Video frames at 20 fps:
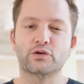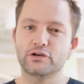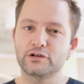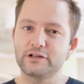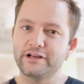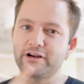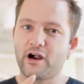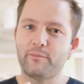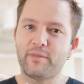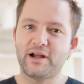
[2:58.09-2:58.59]

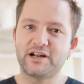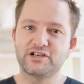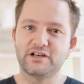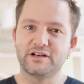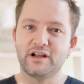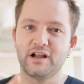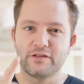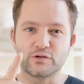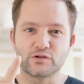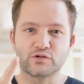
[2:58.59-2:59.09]
earlier I mentioned
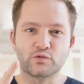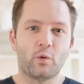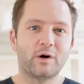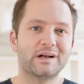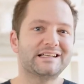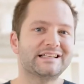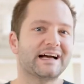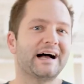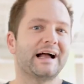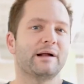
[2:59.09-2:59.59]
there's
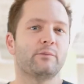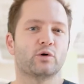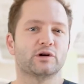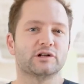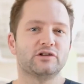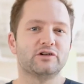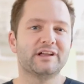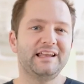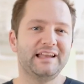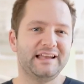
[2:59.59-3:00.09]
one time where
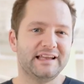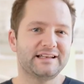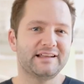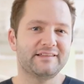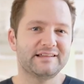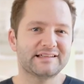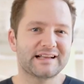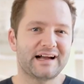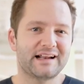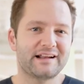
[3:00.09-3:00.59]
looking into
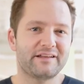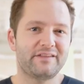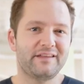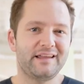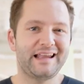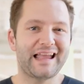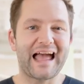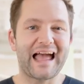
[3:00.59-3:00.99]
this kind of thing